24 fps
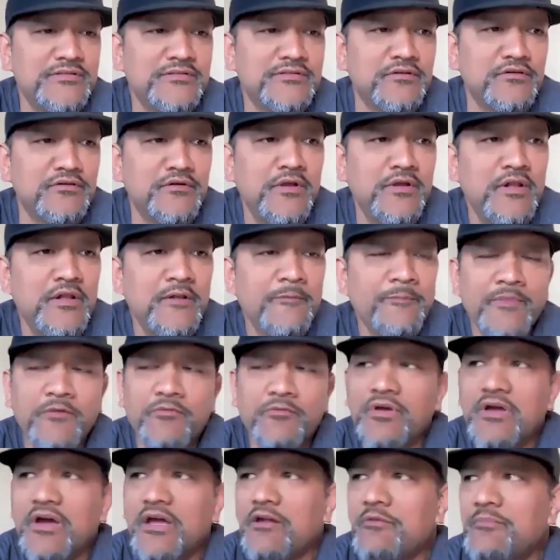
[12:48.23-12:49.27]
So
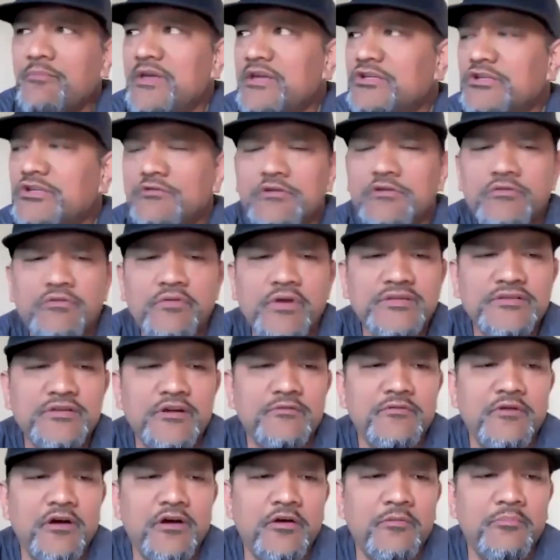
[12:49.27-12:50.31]
we got to make sure we raise
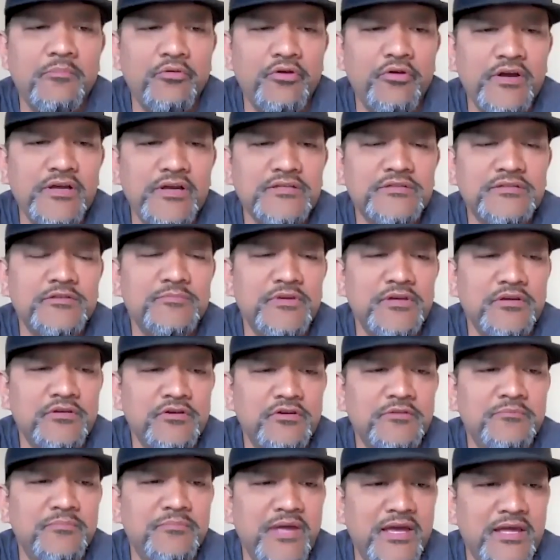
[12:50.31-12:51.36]
our boys to be
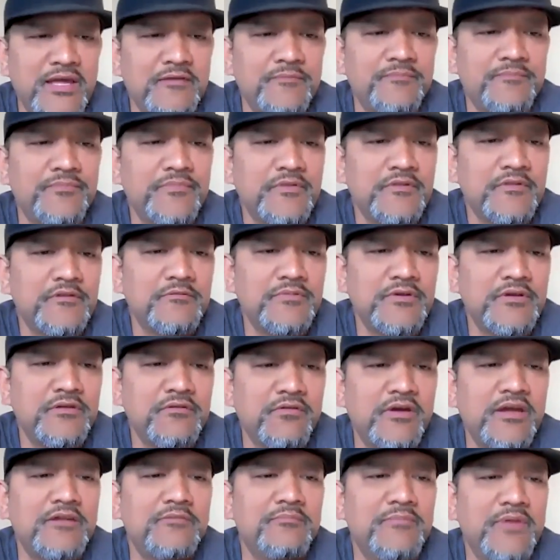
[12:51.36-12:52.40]
good men, to be
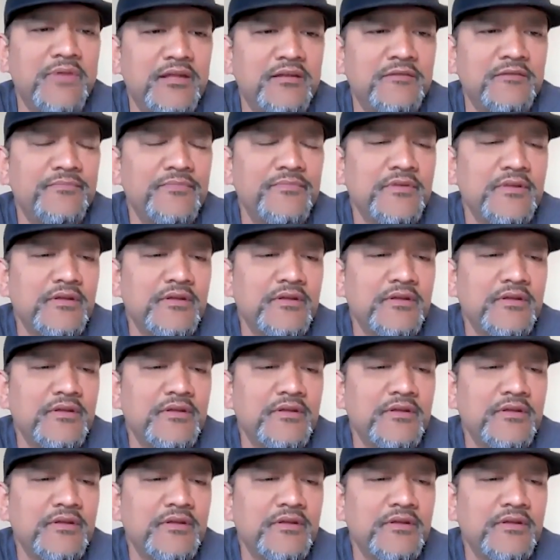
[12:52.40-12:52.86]
great men,